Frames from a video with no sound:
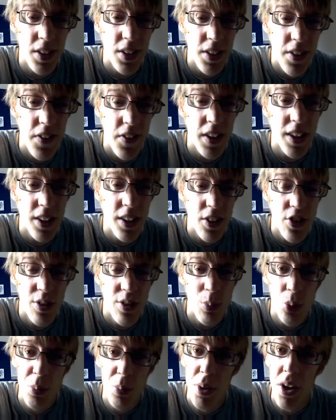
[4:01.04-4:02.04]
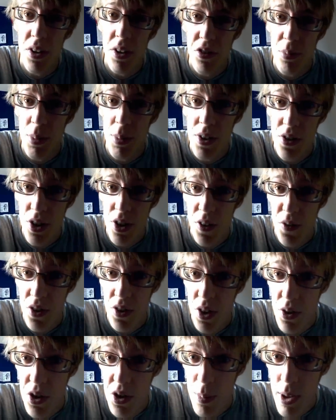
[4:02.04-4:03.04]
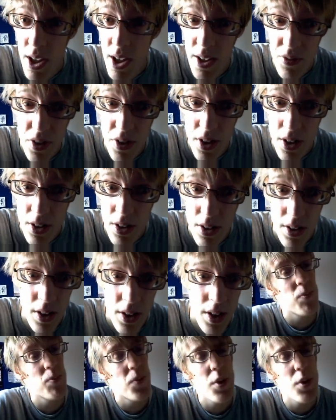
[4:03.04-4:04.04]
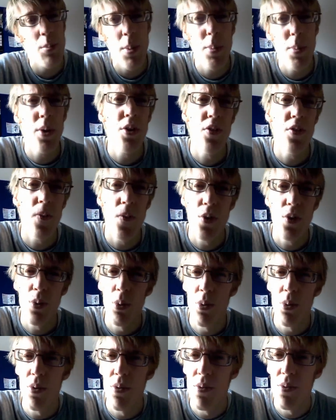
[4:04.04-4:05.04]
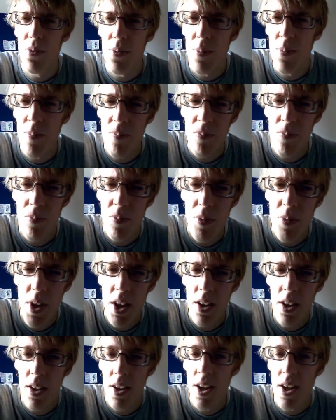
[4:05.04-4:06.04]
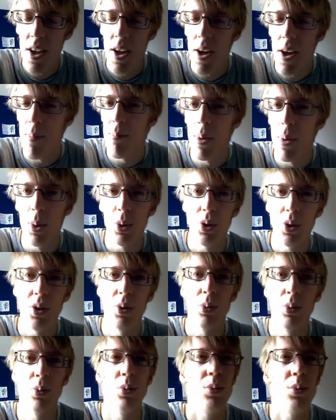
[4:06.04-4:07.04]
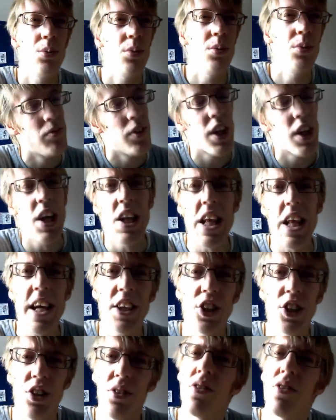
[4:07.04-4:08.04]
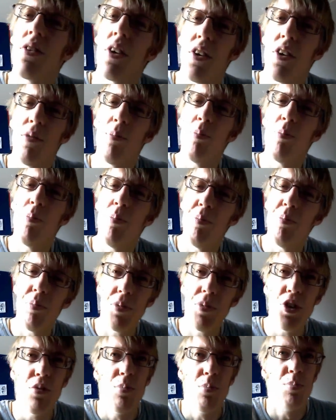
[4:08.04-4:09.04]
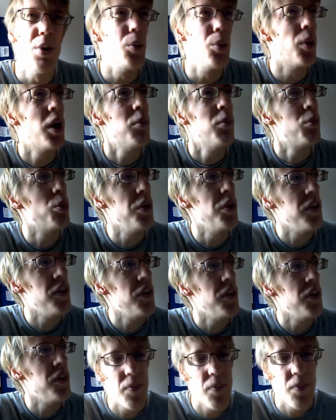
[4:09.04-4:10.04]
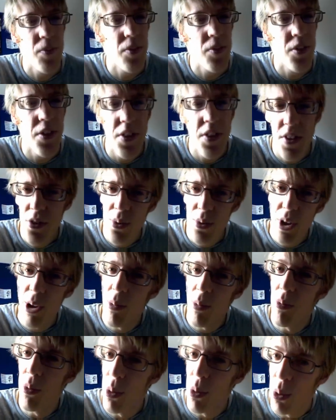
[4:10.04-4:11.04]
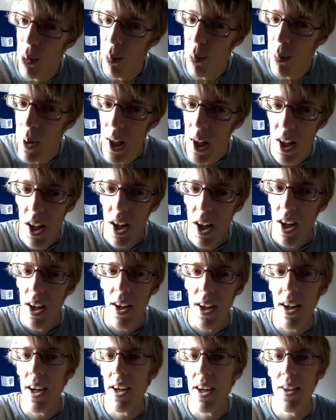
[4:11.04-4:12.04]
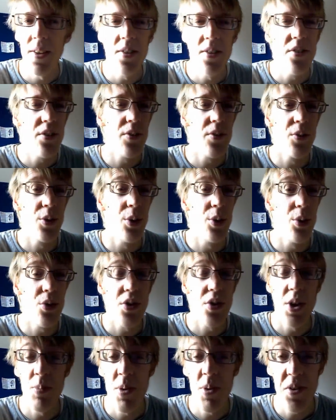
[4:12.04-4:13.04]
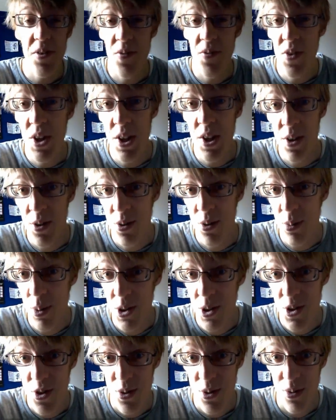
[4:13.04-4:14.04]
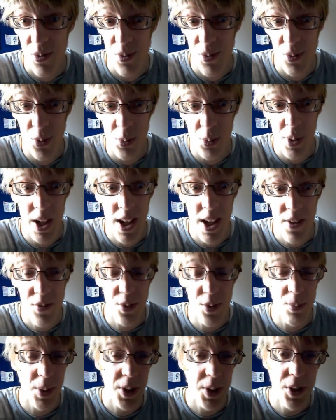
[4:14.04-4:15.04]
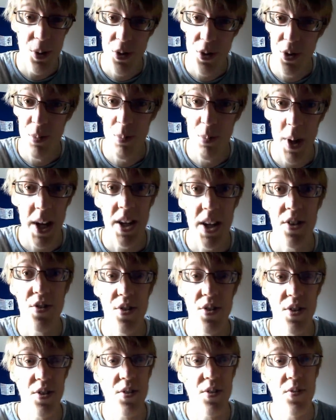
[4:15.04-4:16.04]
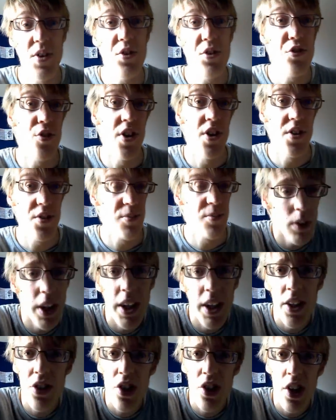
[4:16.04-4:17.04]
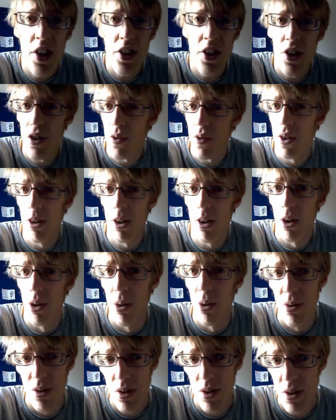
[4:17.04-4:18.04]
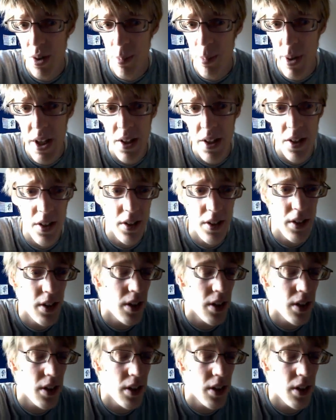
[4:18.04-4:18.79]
I think a small part of myself is going to be left here simply because of the sort of emotional connections I've just built up with this little room, and of course the amount of videos which will be left on my YouTube page that feature it. It certainly does feel odd. I mean,